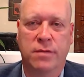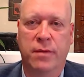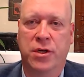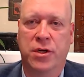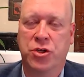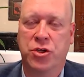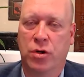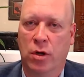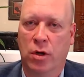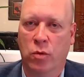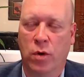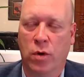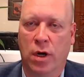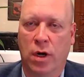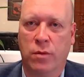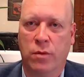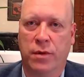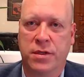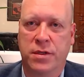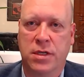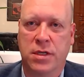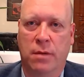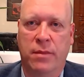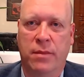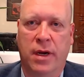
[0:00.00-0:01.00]
Make sure to work
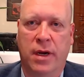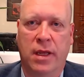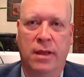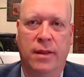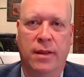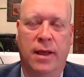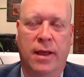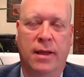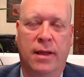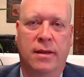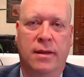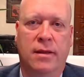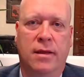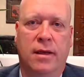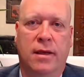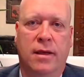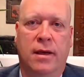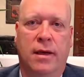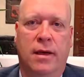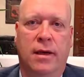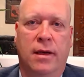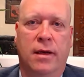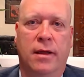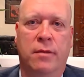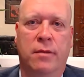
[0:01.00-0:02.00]
with somebody that
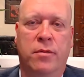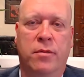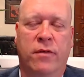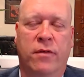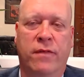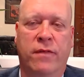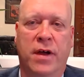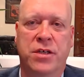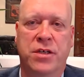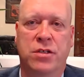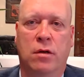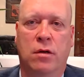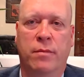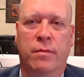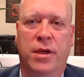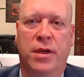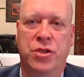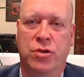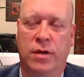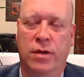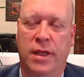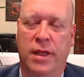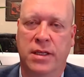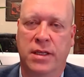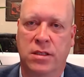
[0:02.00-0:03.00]
a professional, make
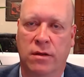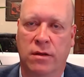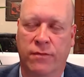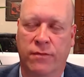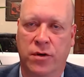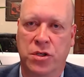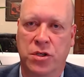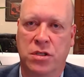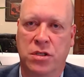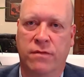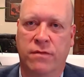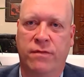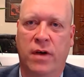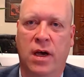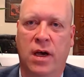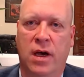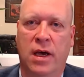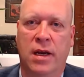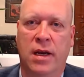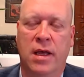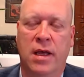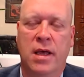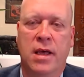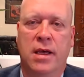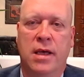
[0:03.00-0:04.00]
sure that's
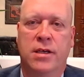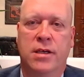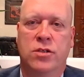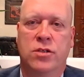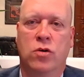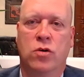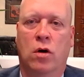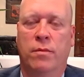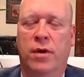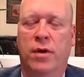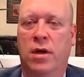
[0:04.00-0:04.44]
diversified, so on.